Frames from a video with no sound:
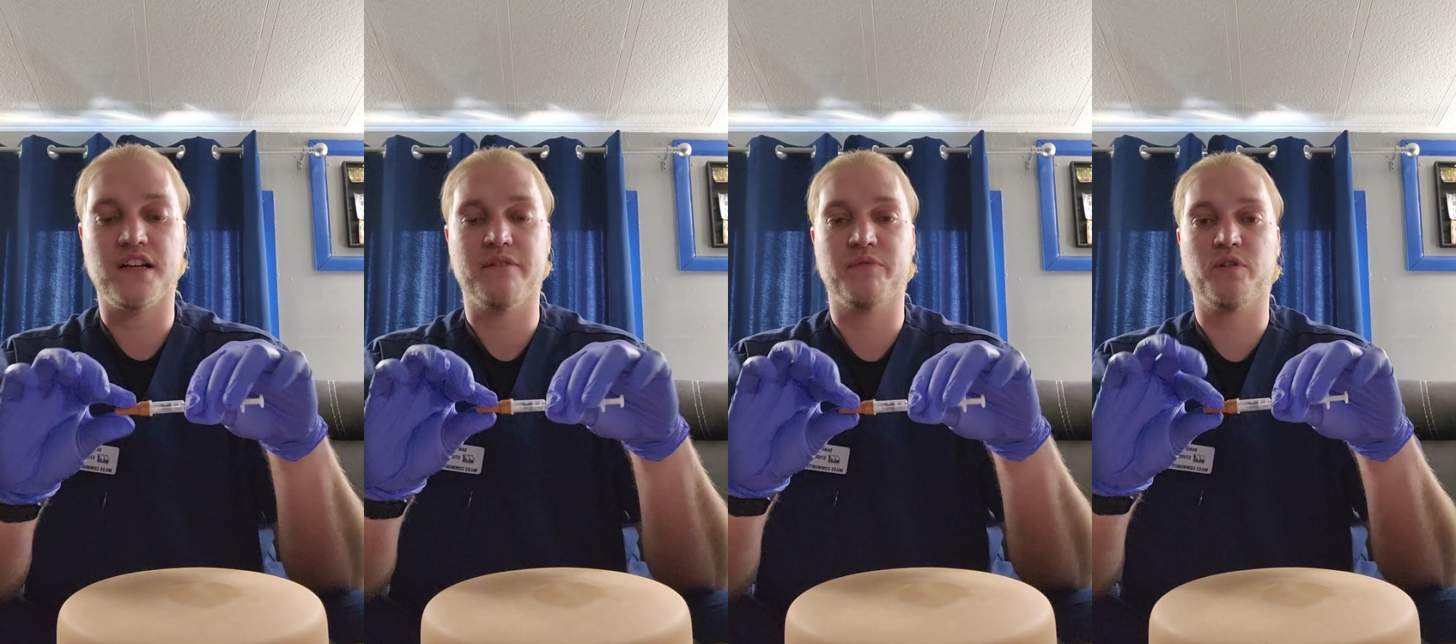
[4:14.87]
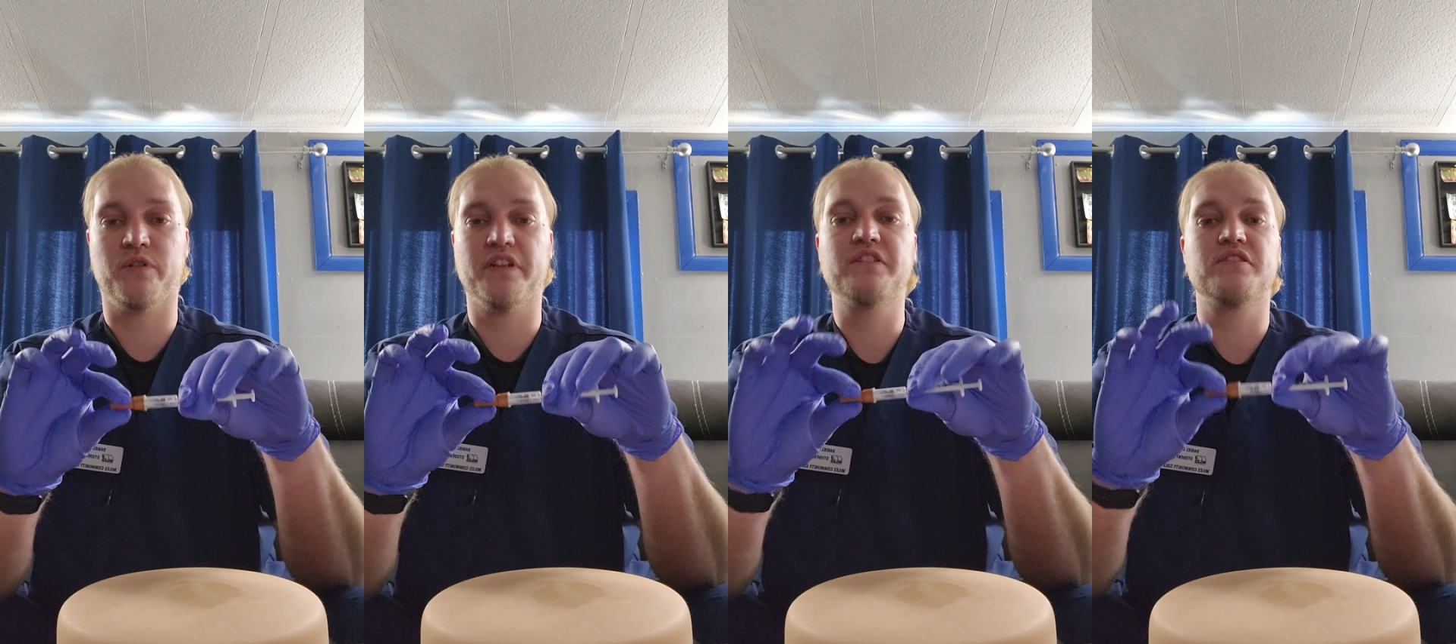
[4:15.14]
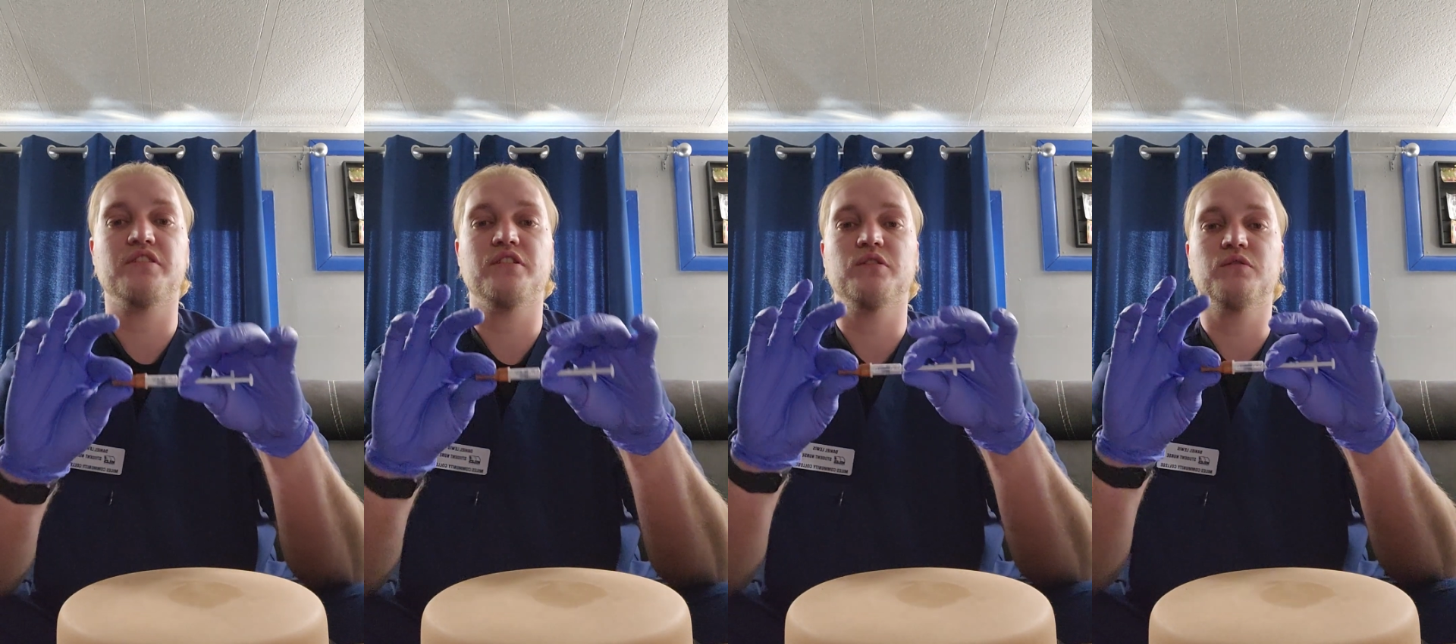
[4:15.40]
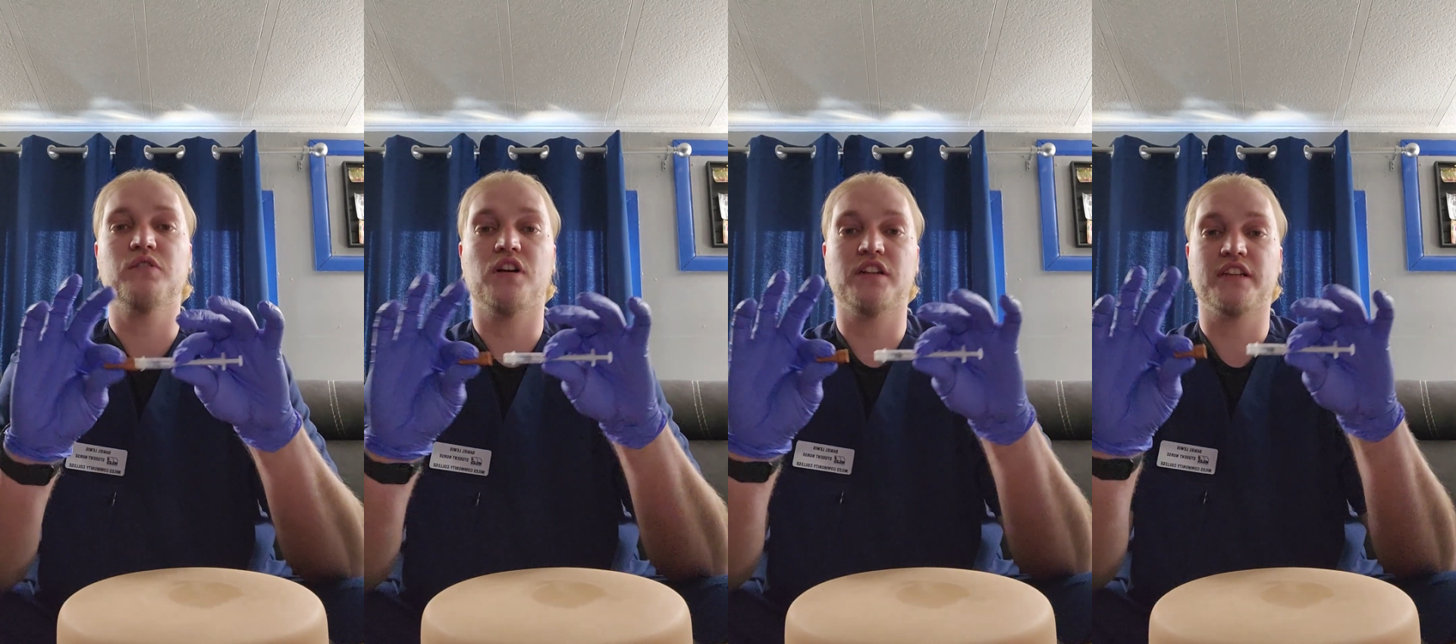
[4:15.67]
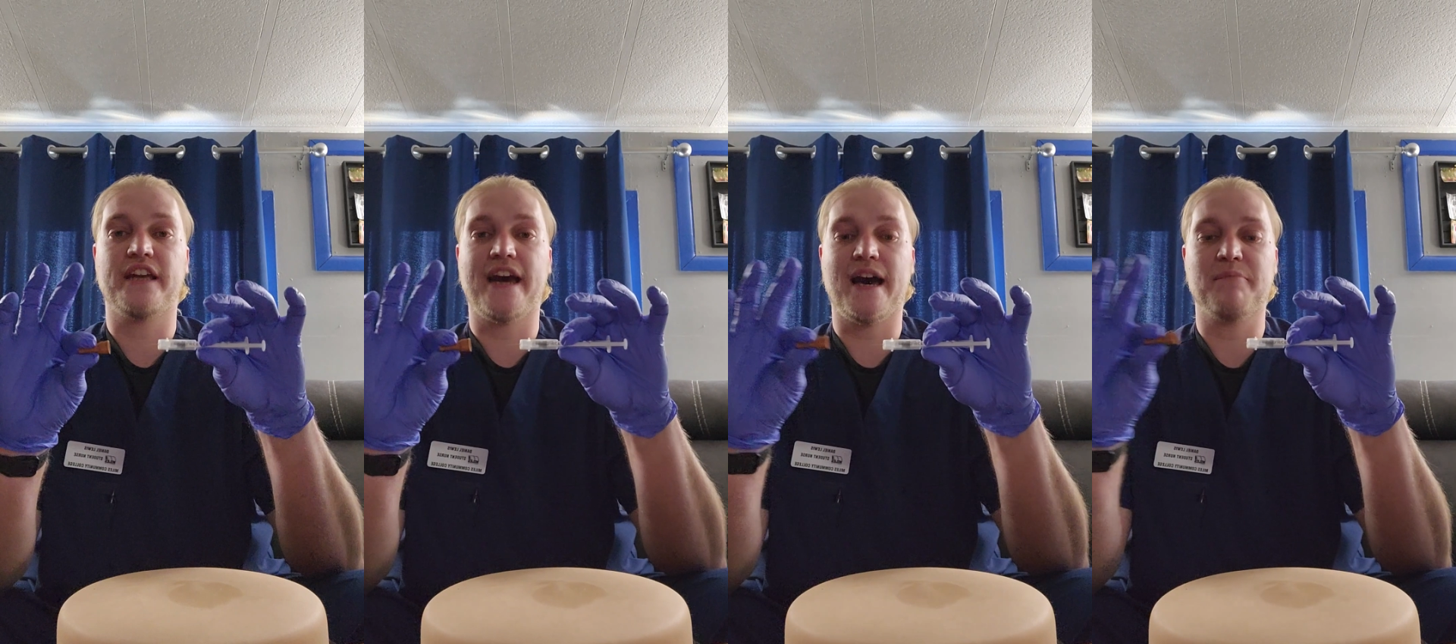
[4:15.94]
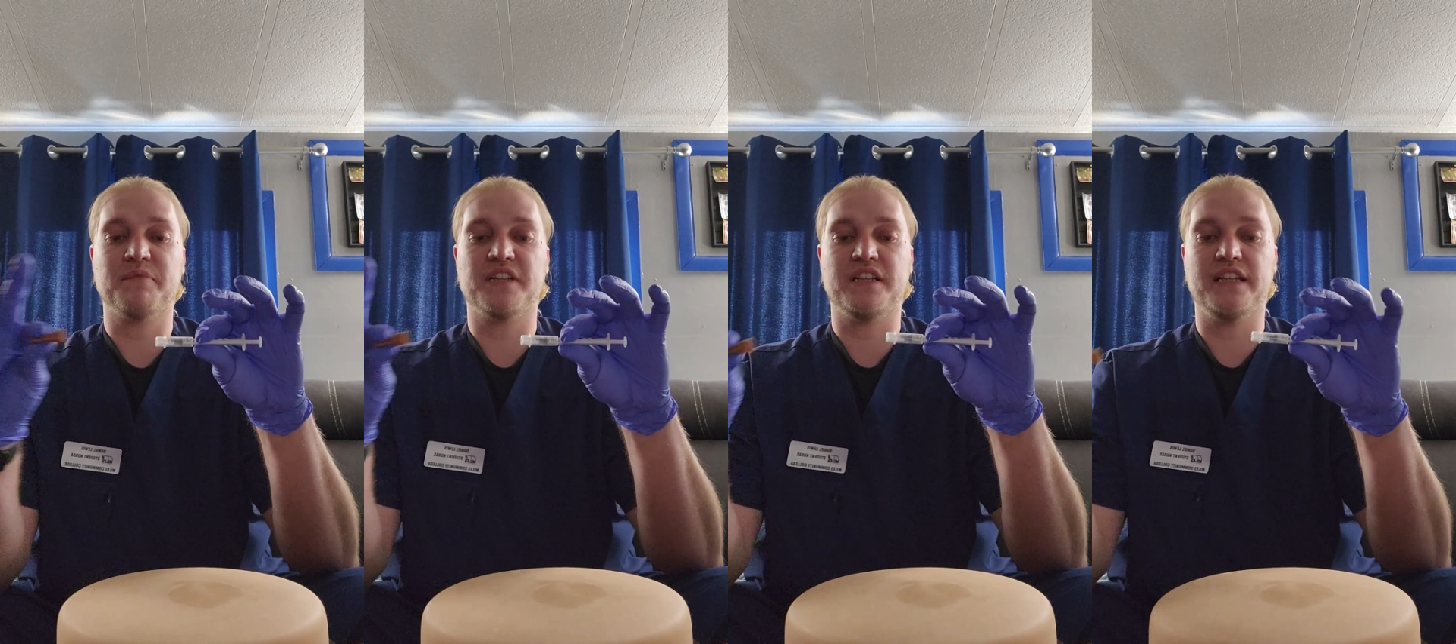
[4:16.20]
I'm going to
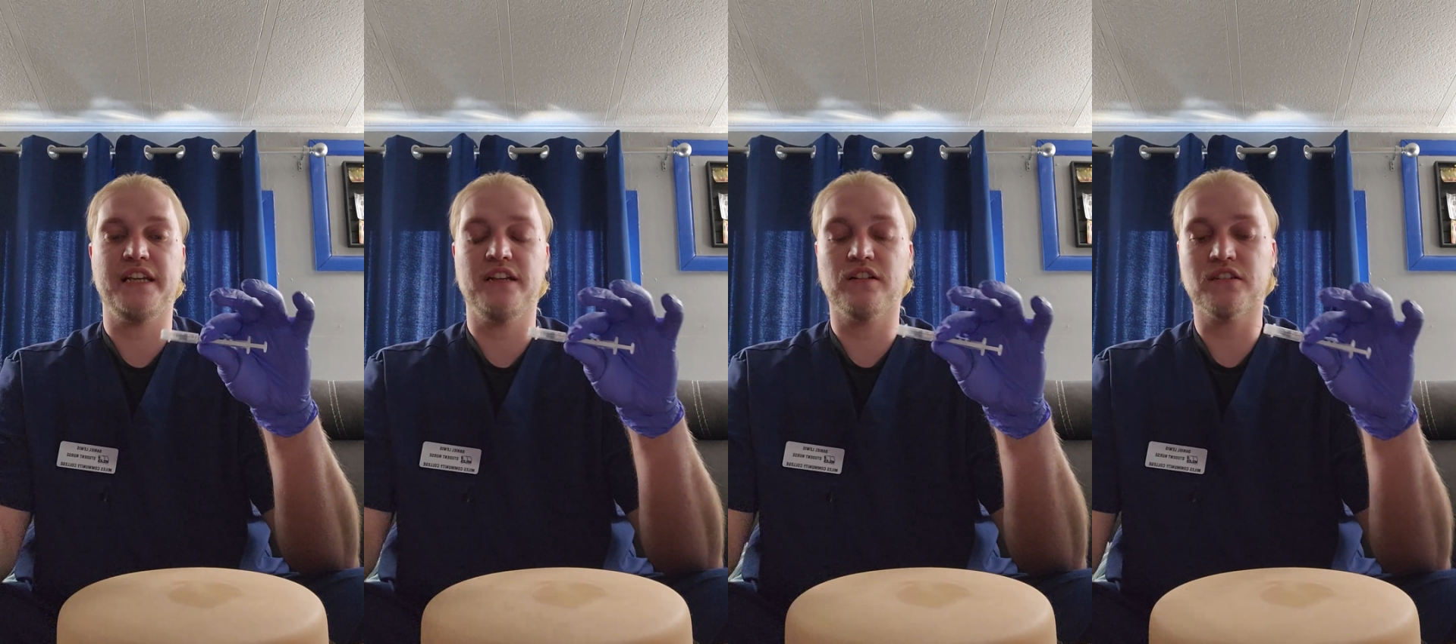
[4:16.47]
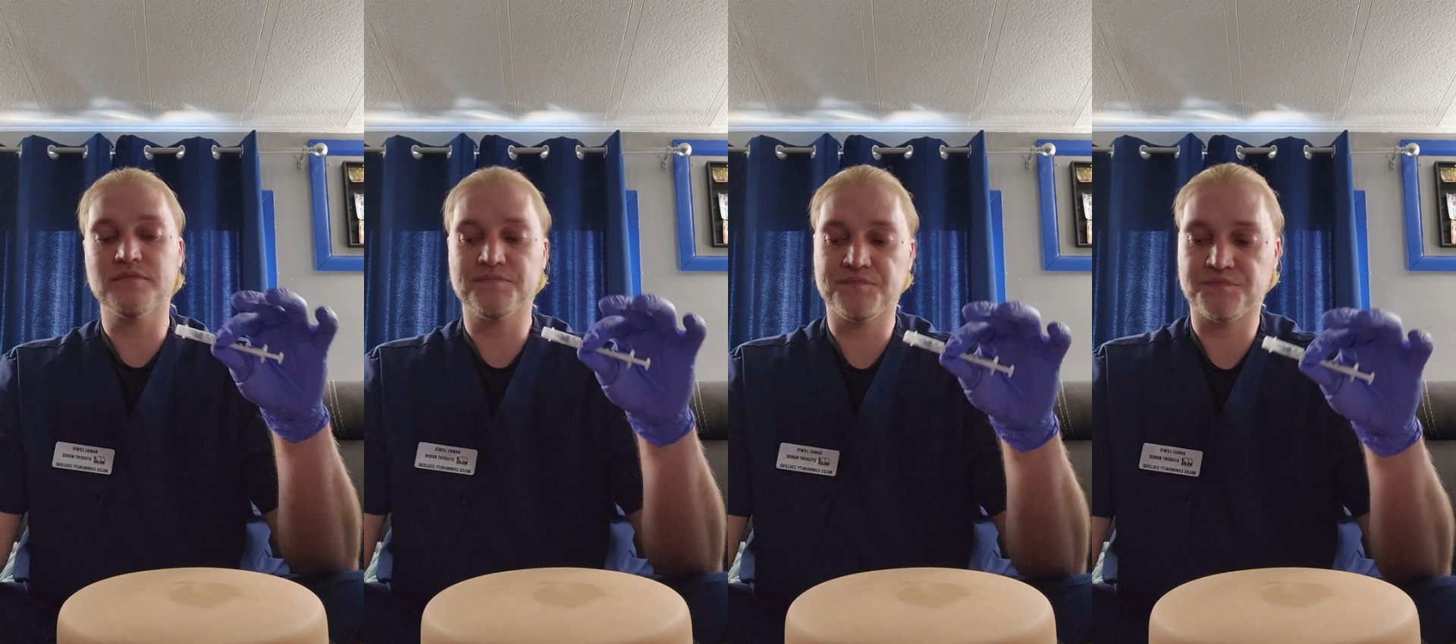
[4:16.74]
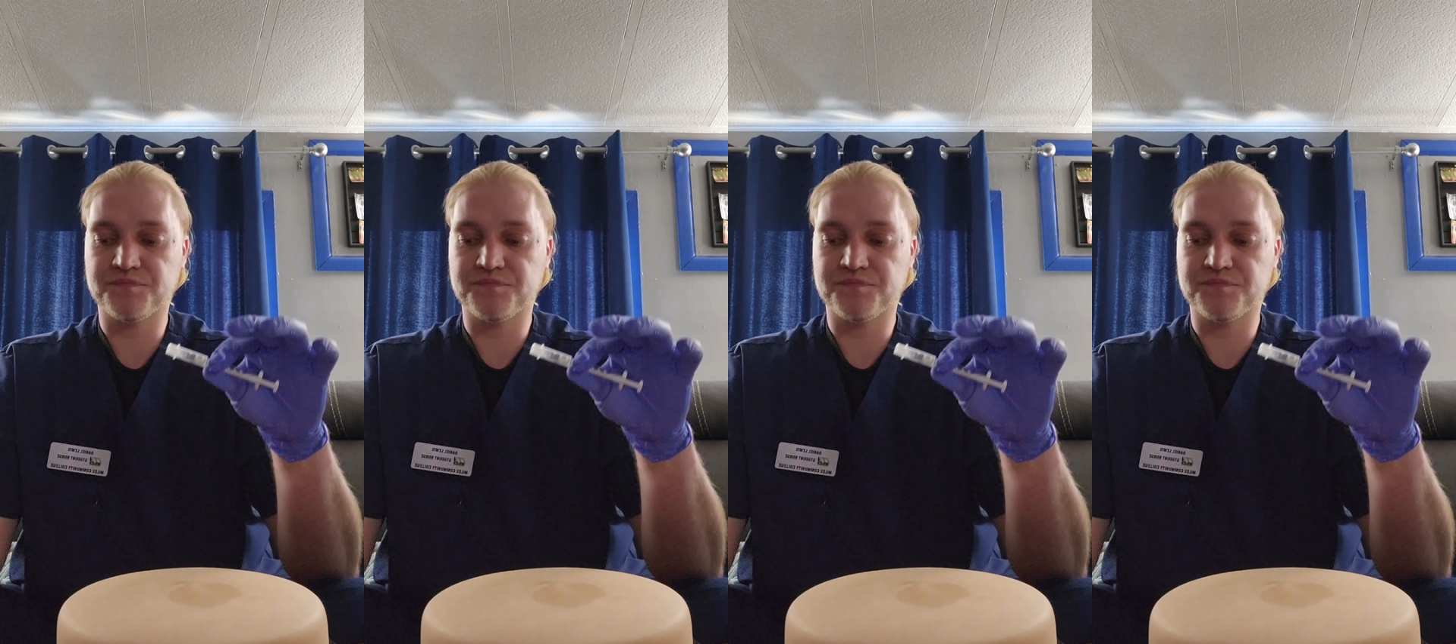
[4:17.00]
uncap the needle.